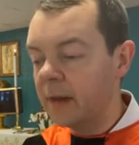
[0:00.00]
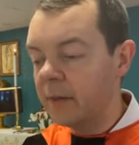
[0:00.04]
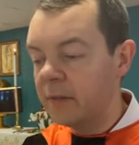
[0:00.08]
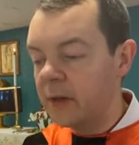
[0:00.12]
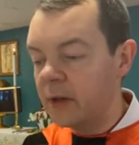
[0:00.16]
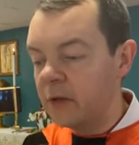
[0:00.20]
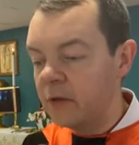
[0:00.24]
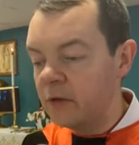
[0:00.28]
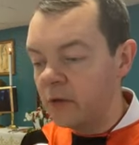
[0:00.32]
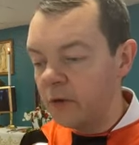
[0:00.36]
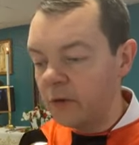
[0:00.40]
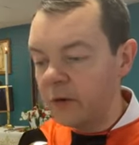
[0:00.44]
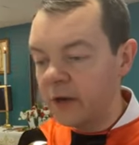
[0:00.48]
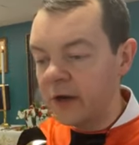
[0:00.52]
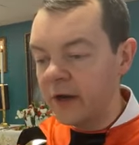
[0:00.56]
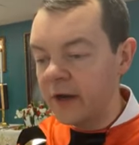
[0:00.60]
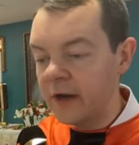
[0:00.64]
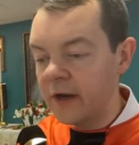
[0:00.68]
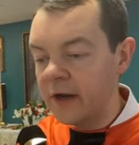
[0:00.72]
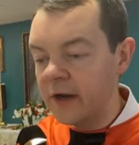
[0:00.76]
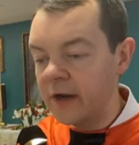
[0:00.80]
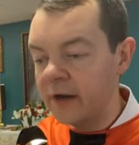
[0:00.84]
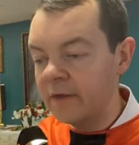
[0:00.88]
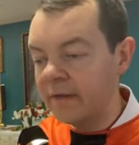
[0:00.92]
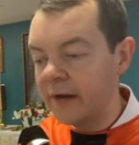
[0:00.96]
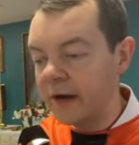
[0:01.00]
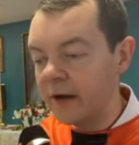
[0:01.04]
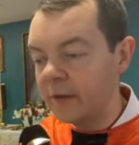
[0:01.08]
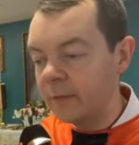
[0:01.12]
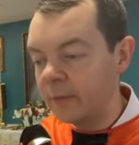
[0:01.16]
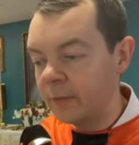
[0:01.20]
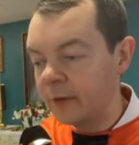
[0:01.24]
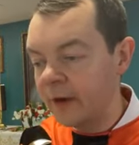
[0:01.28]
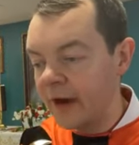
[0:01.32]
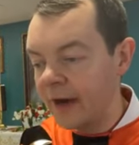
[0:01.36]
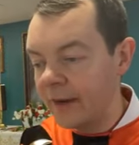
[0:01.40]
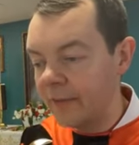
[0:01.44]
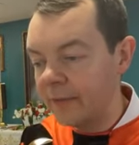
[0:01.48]
the majority of
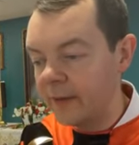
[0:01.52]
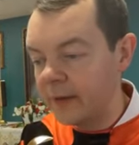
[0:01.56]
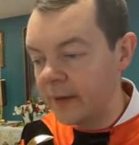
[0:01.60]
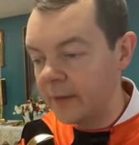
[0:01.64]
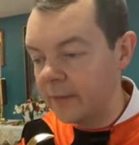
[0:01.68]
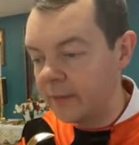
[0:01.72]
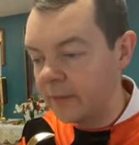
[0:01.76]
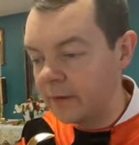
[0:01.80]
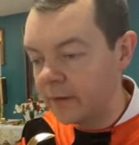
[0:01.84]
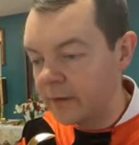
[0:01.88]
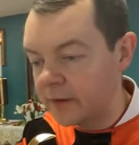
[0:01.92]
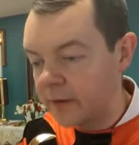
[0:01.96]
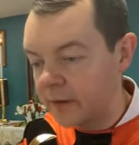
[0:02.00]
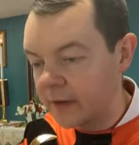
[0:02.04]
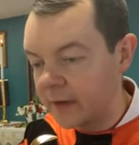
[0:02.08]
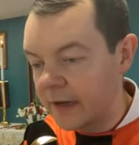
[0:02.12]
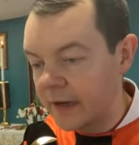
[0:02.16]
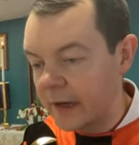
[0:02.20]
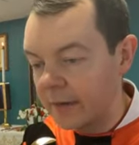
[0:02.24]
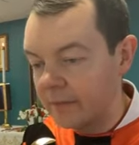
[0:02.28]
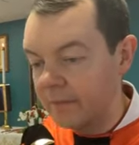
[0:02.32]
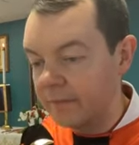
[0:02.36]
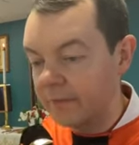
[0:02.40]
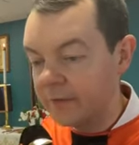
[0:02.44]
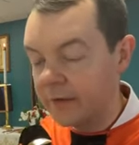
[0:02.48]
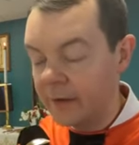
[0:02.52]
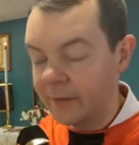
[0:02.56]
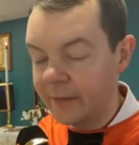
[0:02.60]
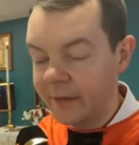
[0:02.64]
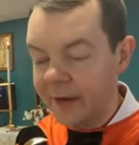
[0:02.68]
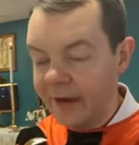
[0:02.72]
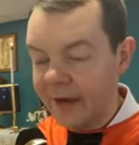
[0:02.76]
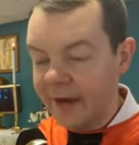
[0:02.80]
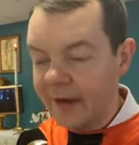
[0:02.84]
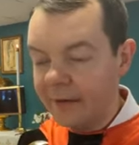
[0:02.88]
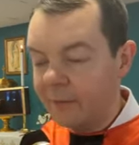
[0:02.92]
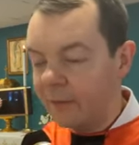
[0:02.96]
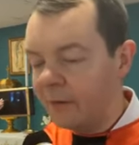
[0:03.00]
our problems come from?
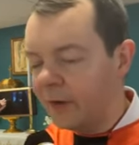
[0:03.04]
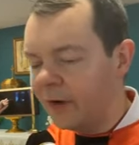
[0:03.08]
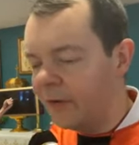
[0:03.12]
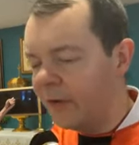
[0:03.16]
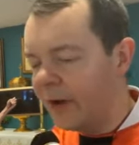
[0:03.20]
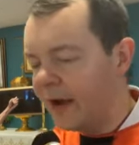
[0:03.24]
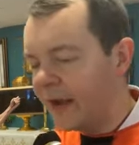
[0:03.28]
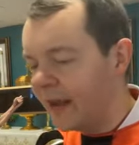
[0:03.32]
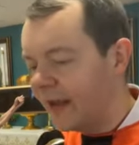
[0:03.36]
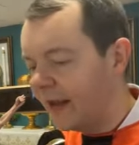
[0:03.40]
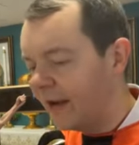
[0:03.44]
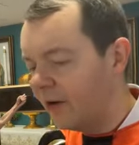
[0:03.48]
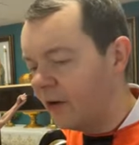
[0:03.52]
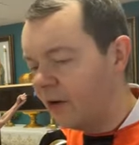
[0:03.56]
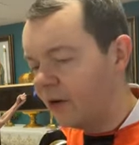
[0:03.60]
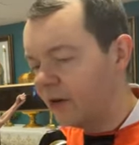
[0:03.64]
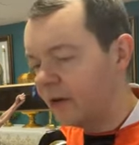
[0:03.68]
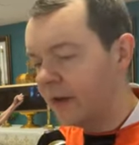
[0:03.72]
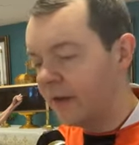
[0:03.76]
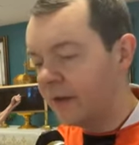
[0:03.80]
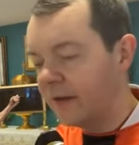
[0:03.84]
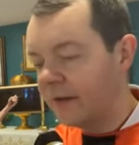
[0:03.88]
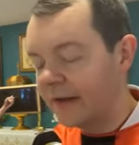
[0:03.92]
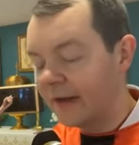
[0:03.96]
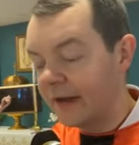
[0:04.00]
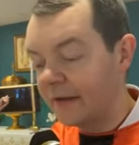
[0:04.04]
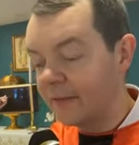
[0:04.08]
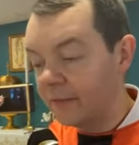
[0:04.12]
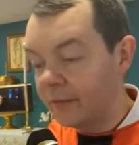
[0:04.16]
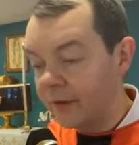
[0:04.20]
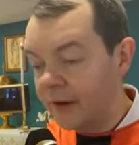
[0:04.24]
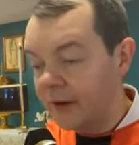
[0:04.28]
And where do I get all this stuff?